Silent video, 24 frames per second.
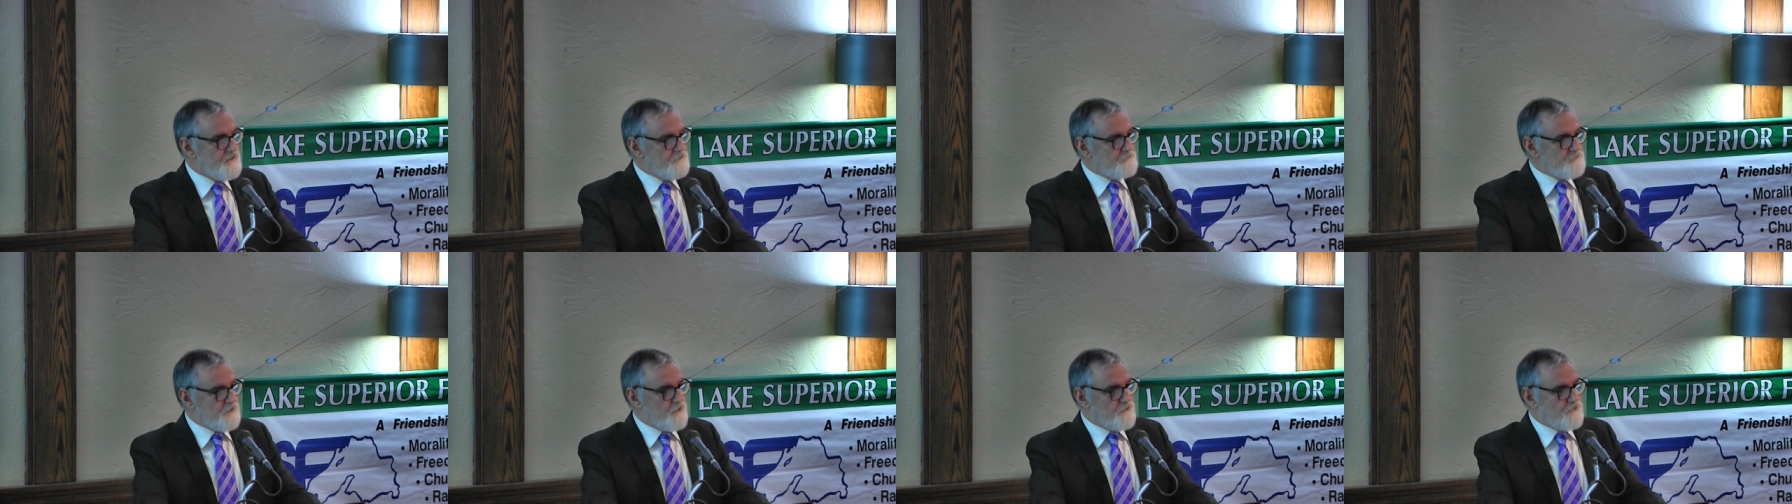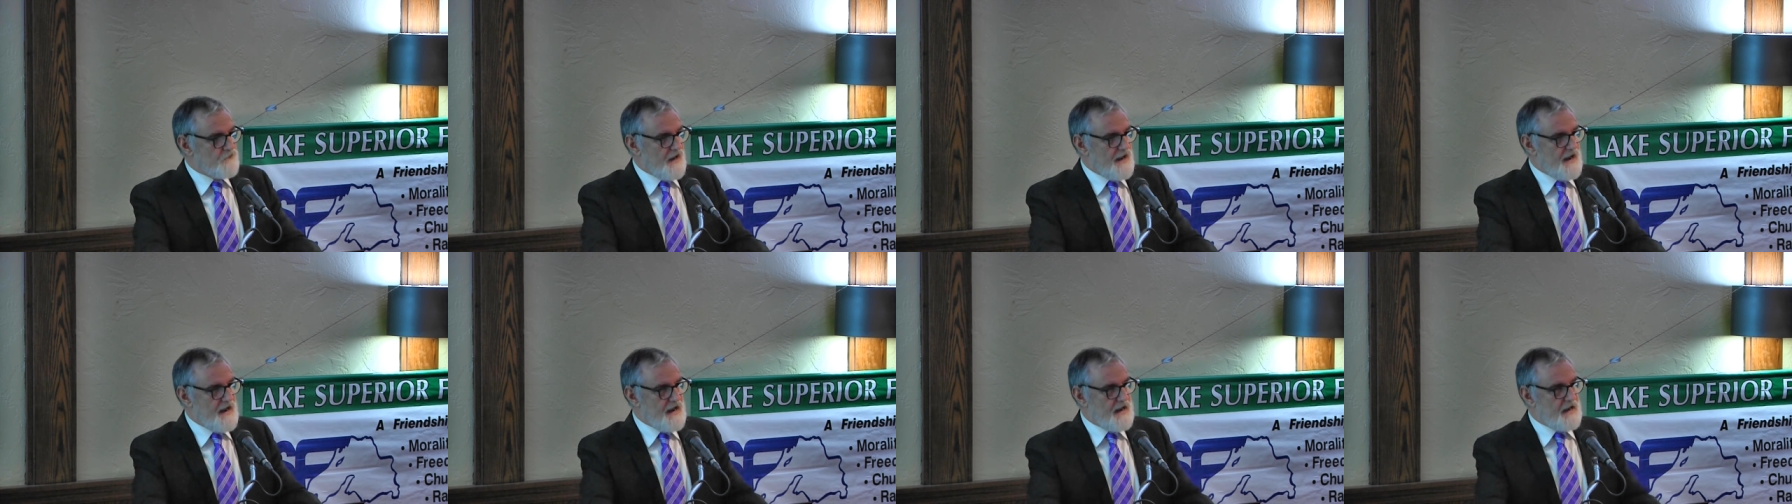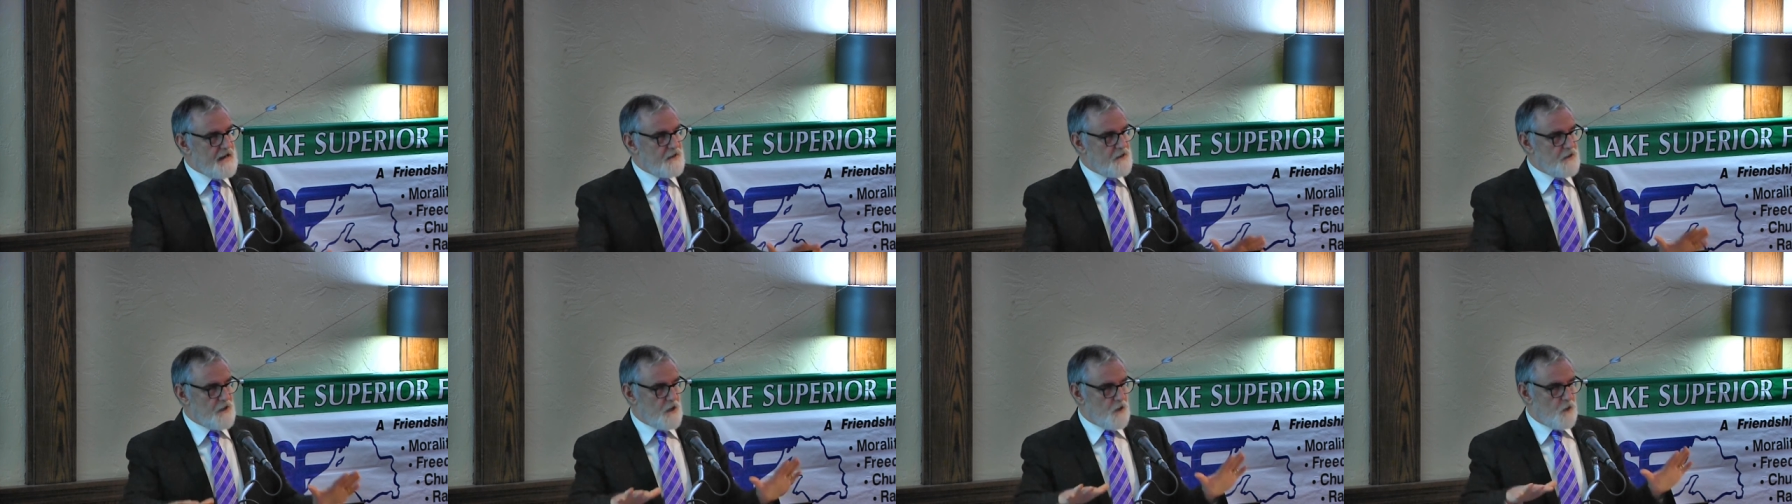Because, hey,
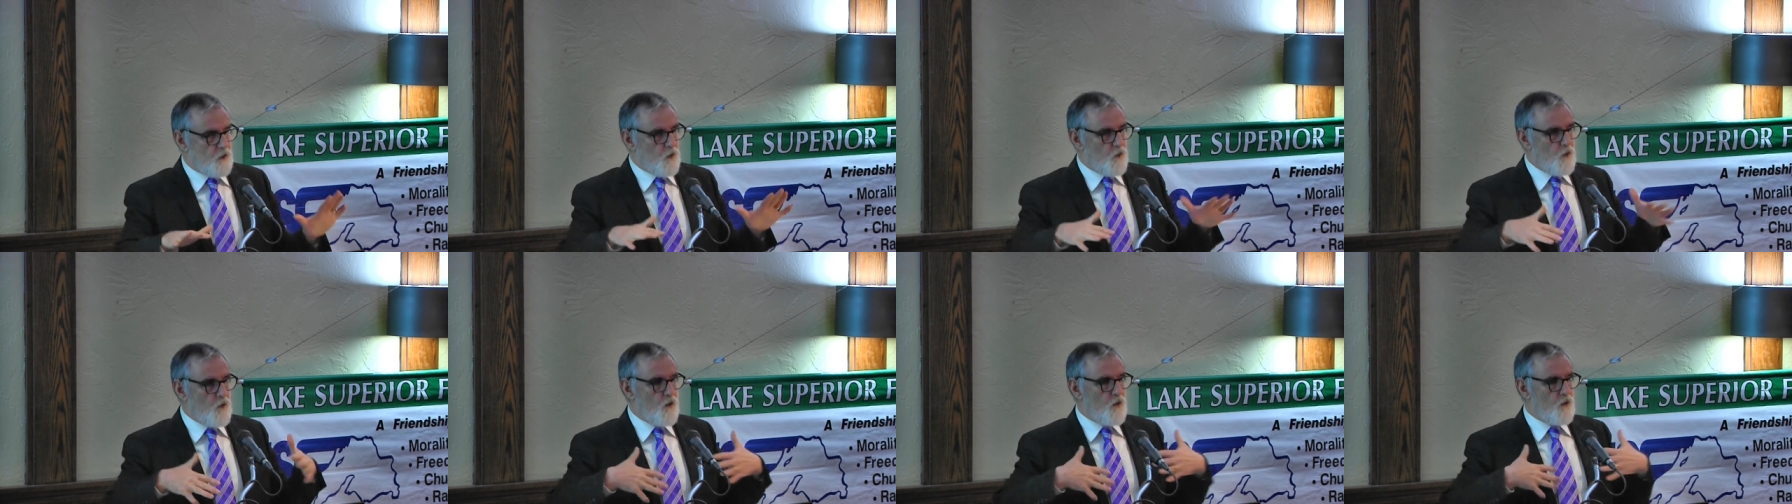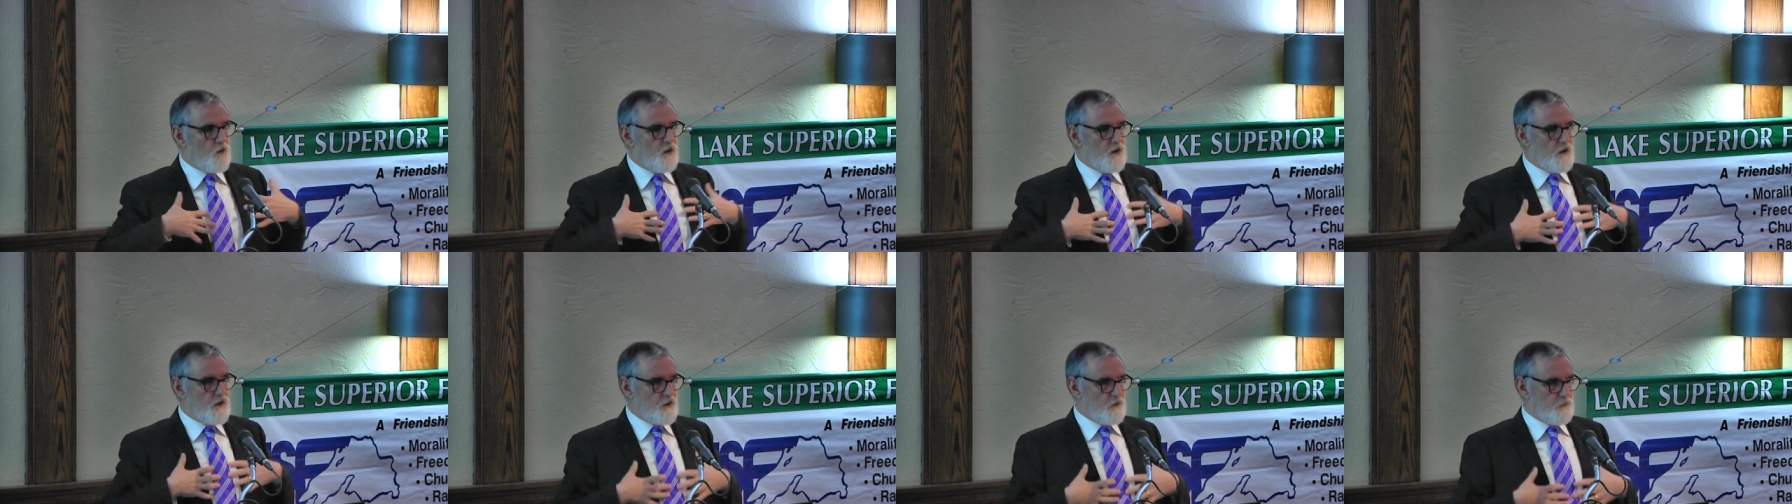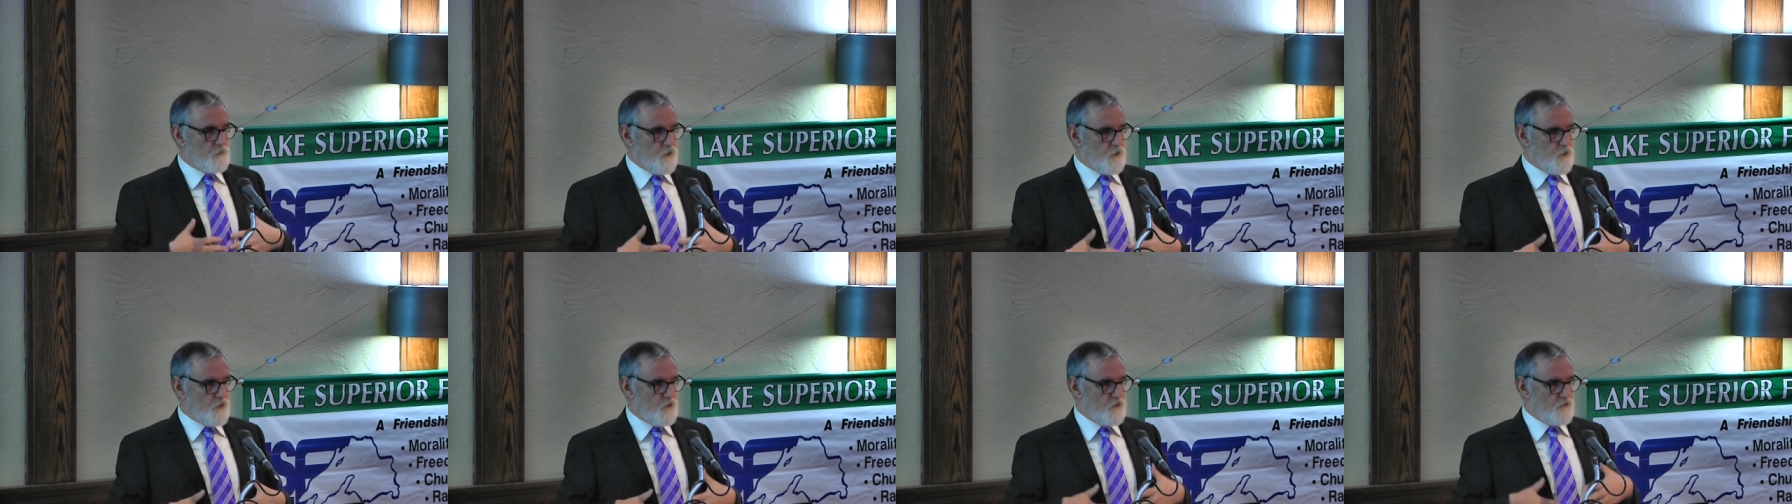here, whoa,
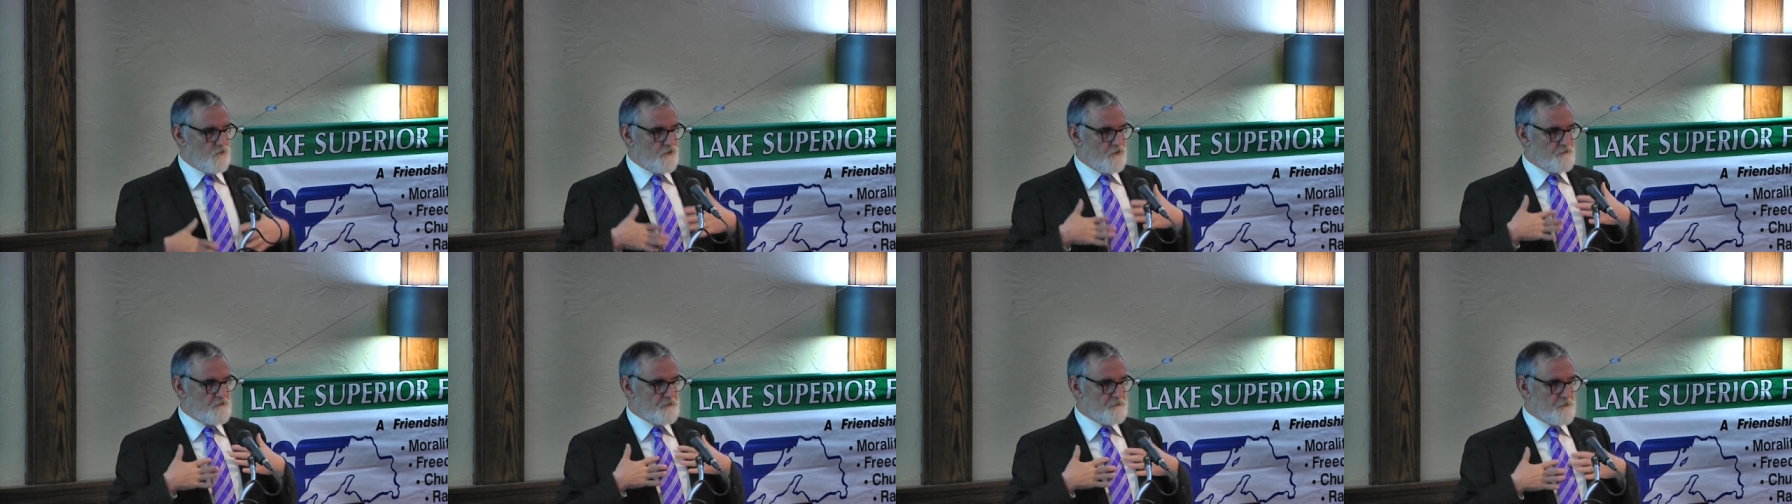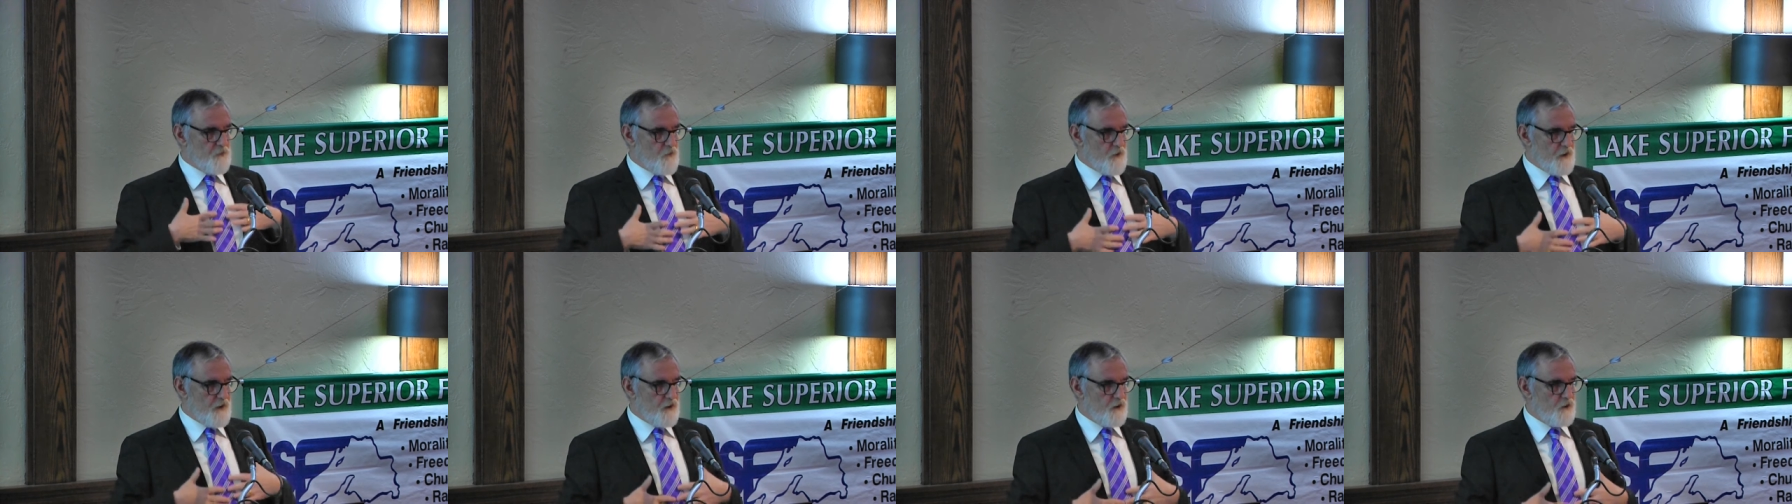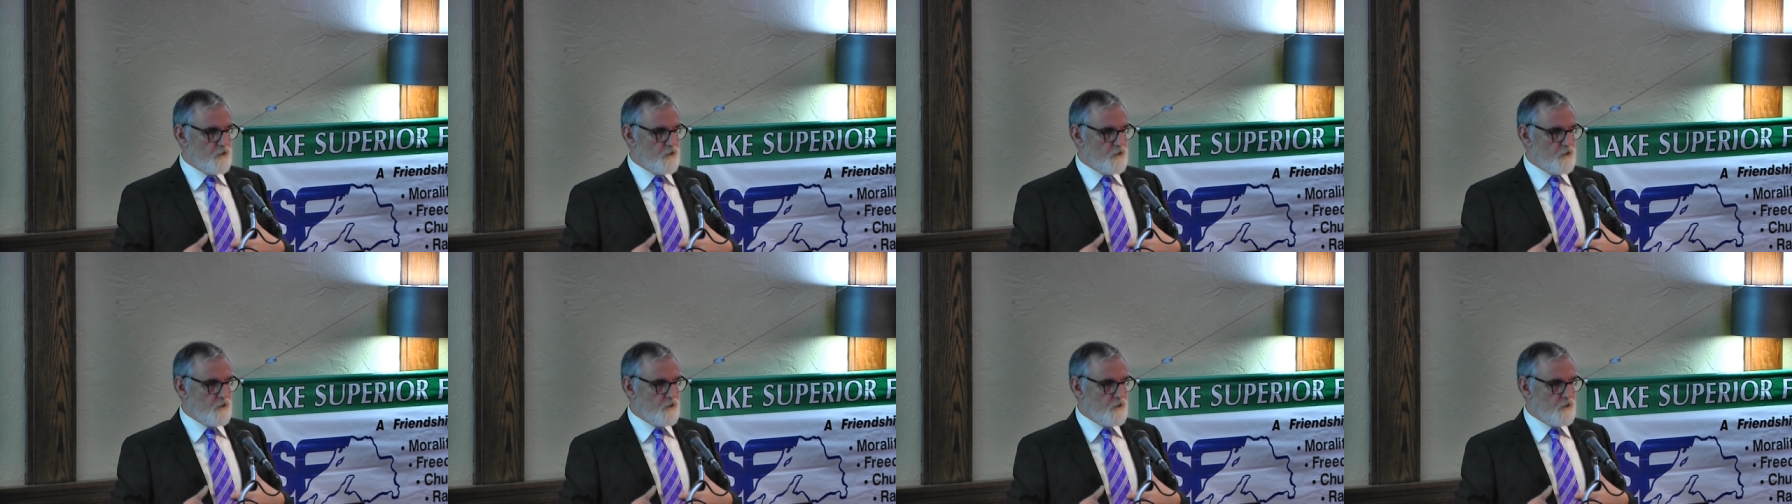whoa, Jimmy boy,